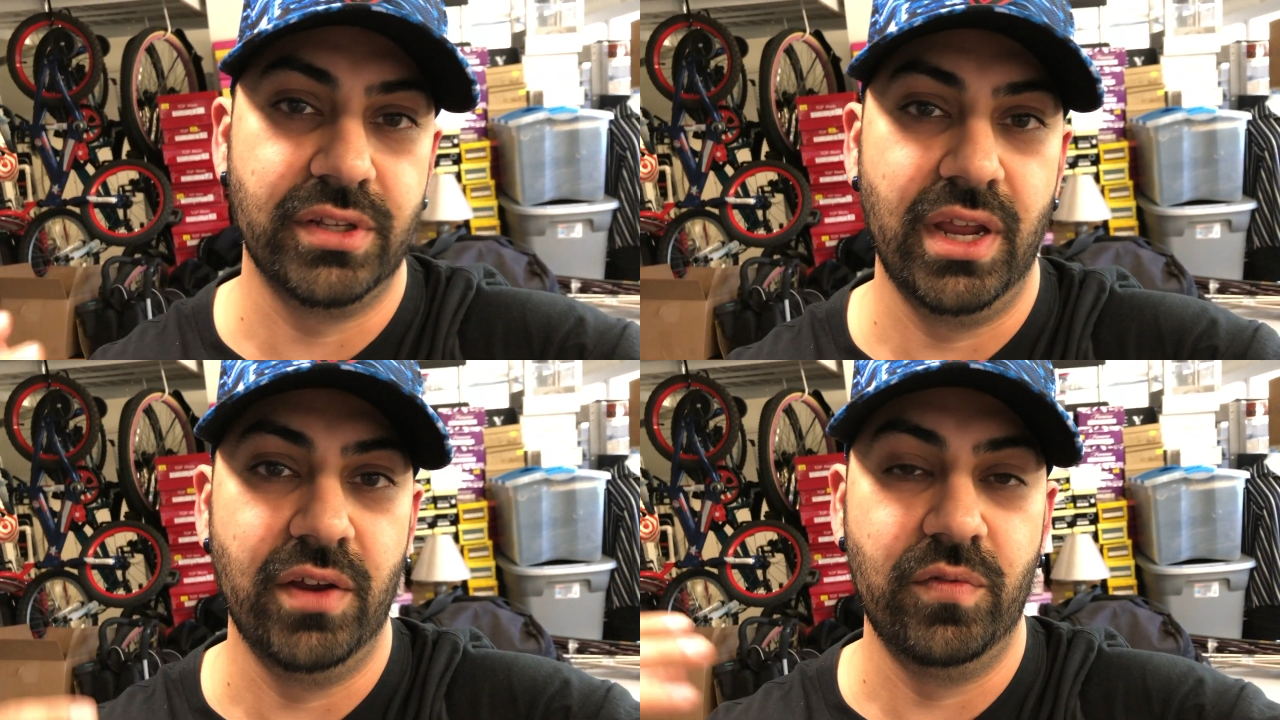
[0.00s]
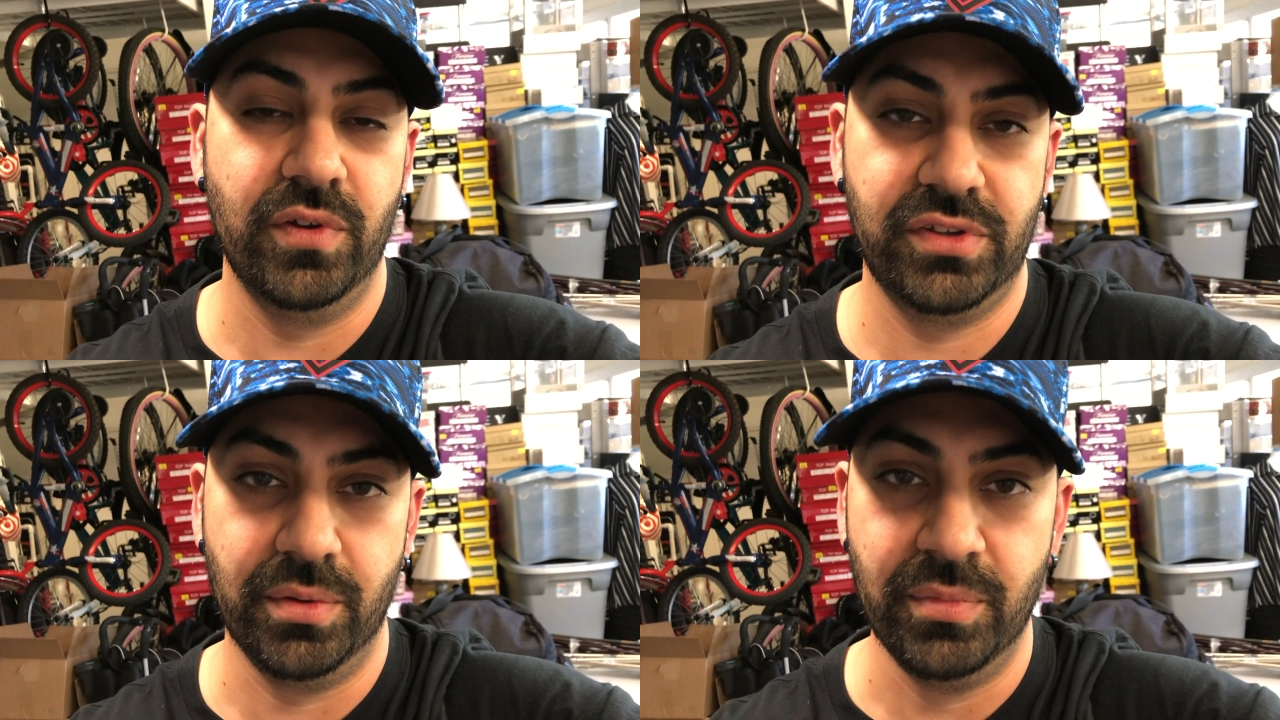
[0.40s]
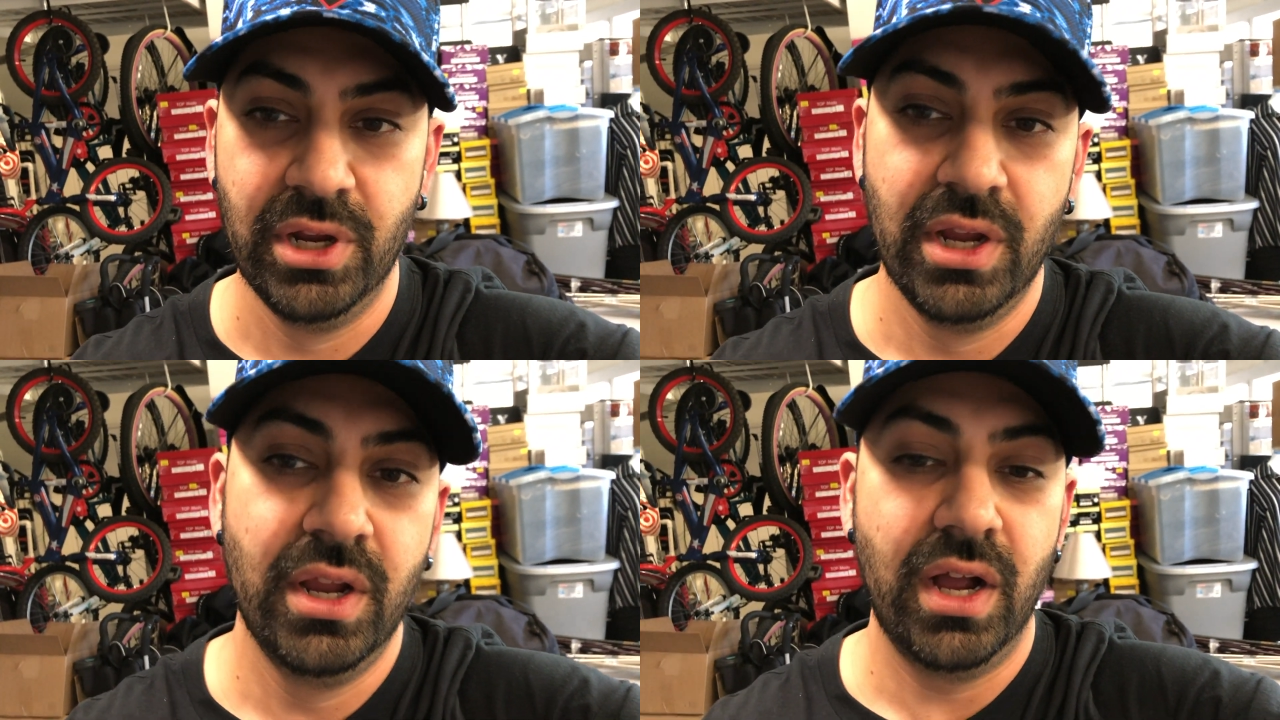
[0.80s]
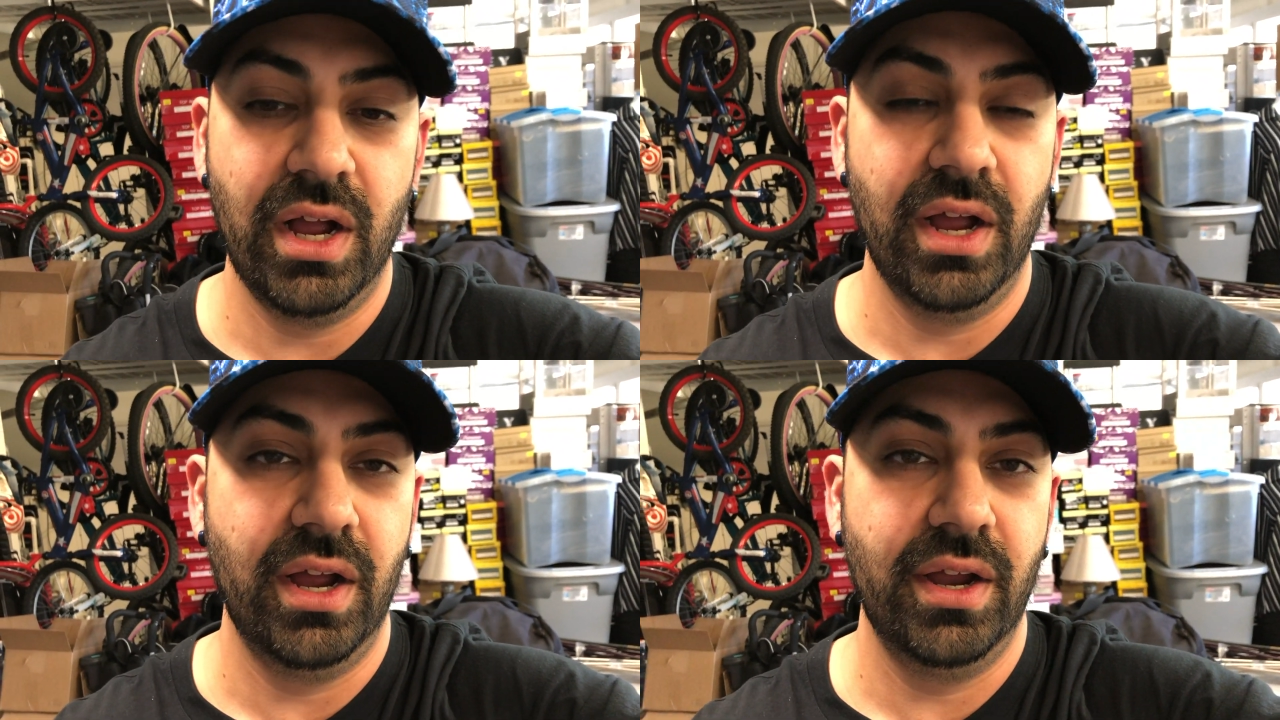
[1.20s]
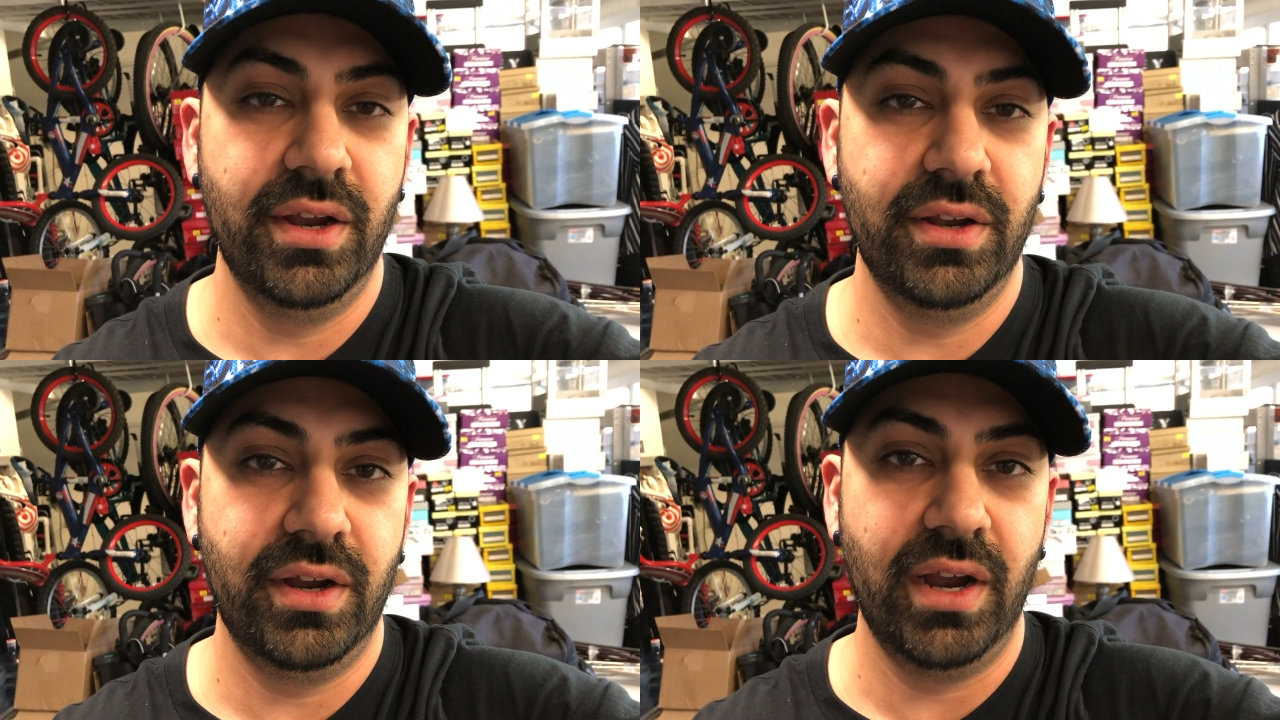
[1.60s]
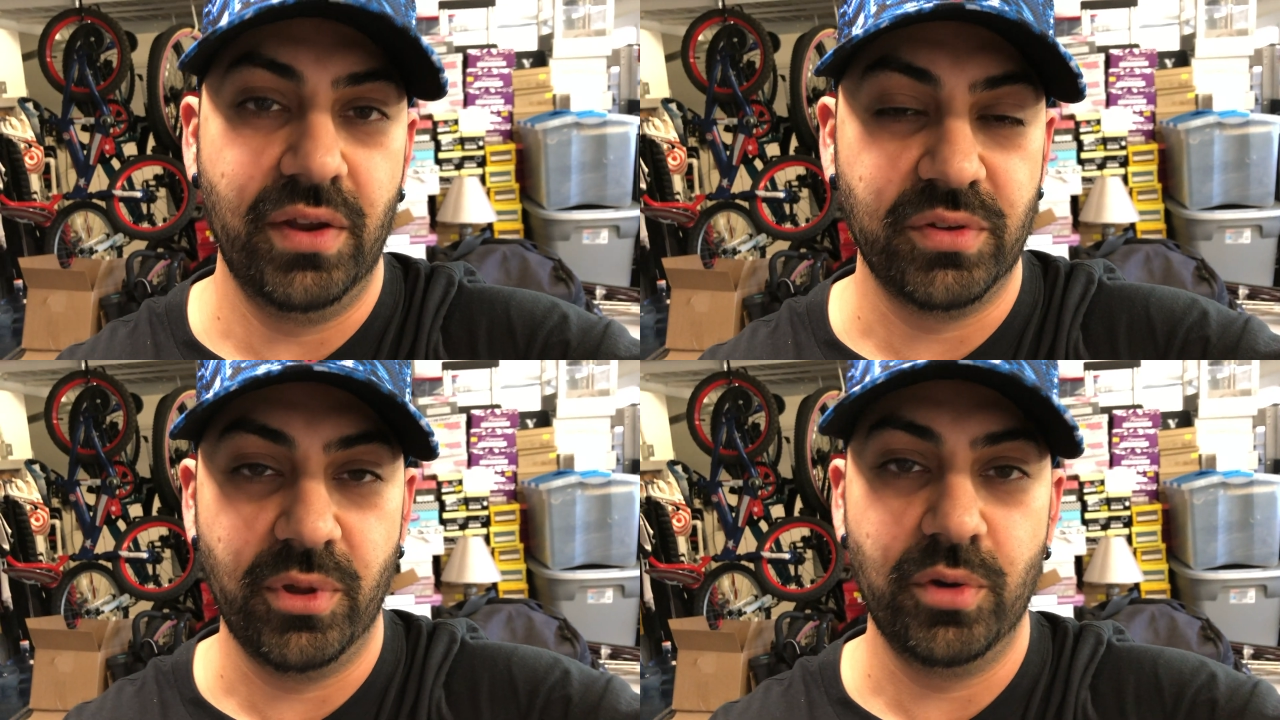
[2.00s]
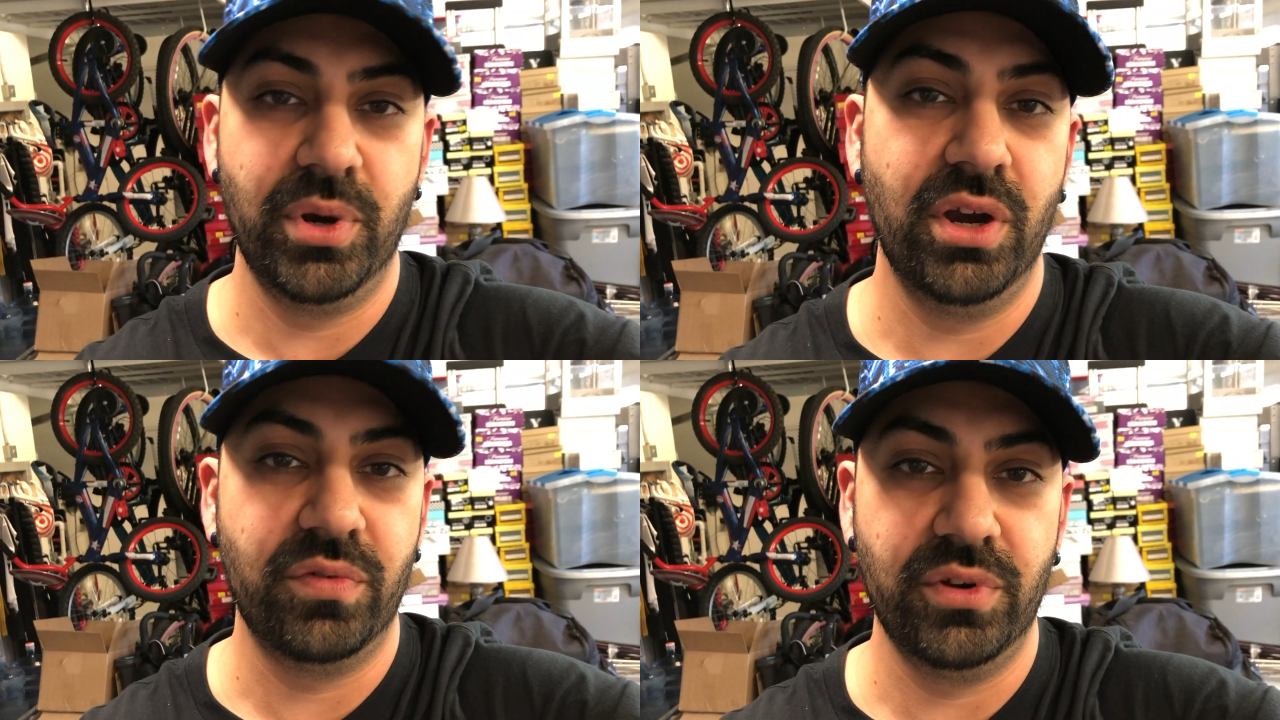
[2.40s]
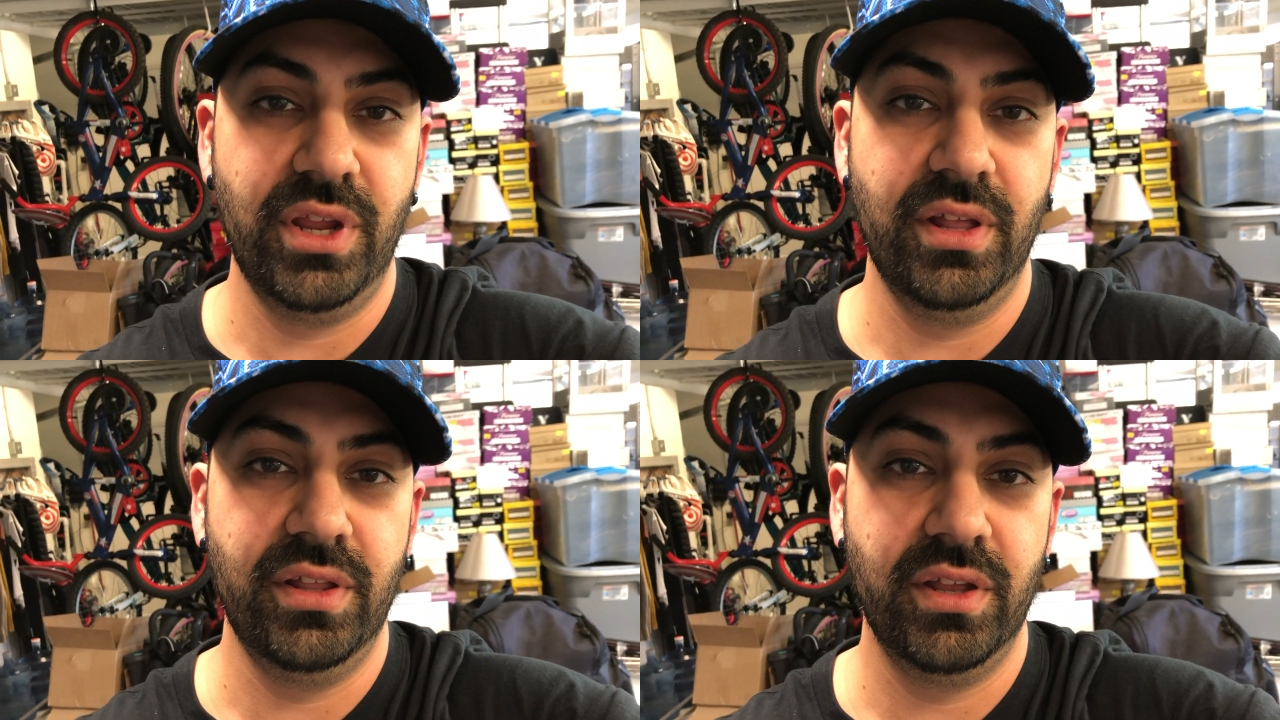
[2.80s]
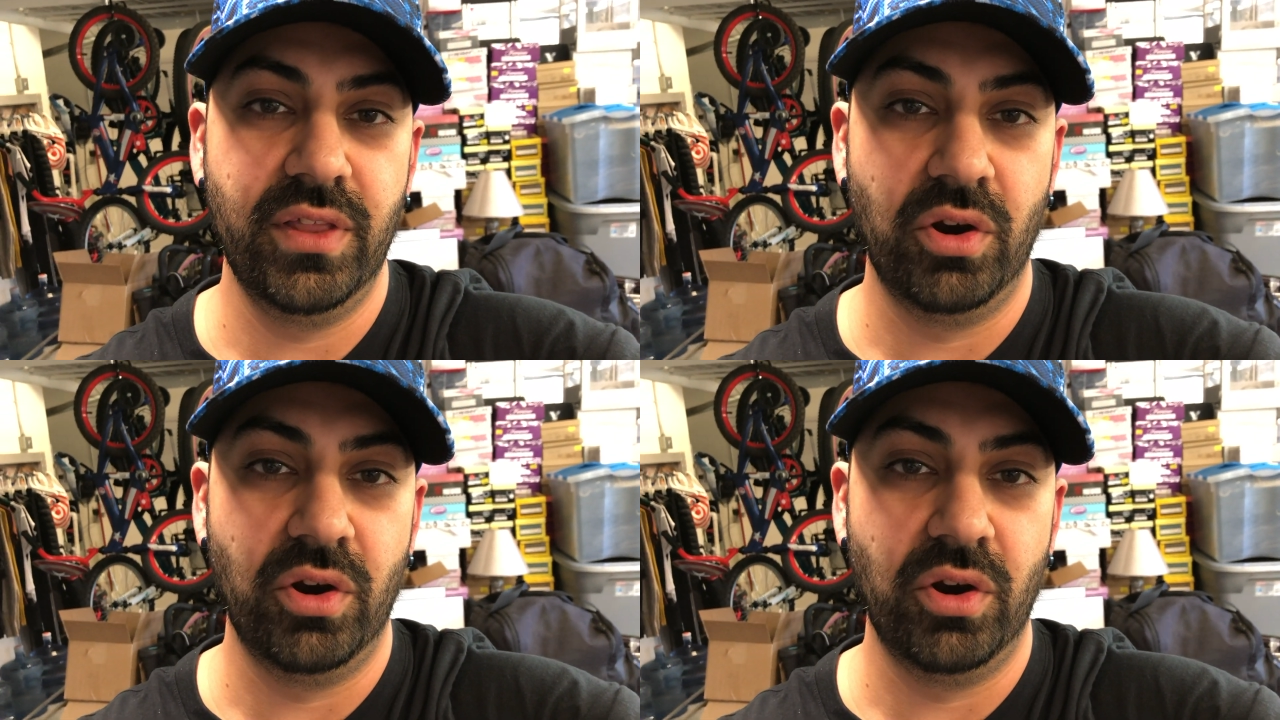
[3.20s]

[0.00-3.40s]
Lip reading: I have some other paraphernalia that